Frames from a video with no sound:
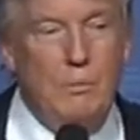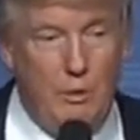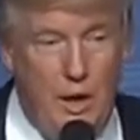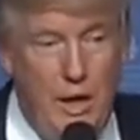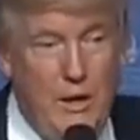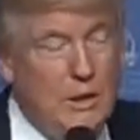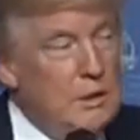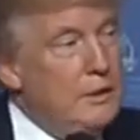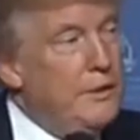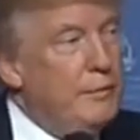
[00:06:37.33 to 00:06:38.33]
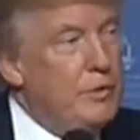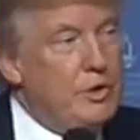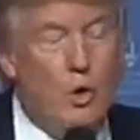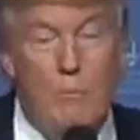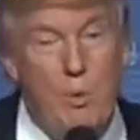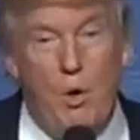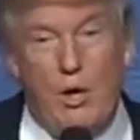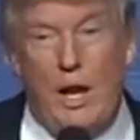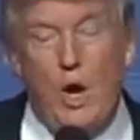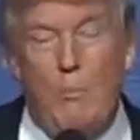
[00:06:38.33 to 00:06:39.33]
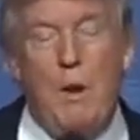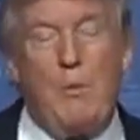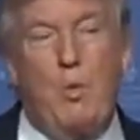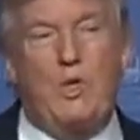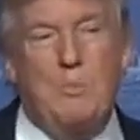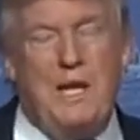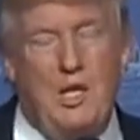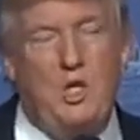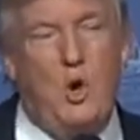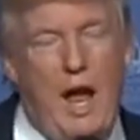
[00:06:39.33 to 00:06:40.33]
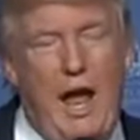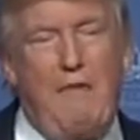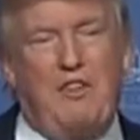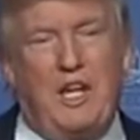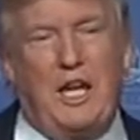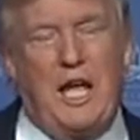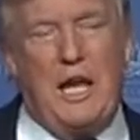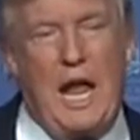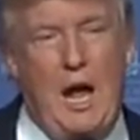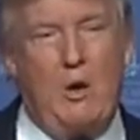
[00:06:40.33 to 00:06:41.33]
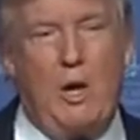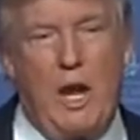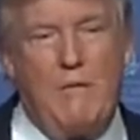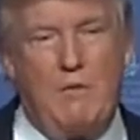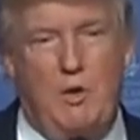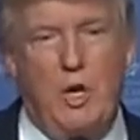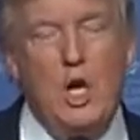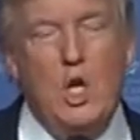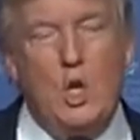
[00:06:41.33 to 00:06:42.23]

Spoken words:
Okay? So important. I hope, which means you have to get out and vote.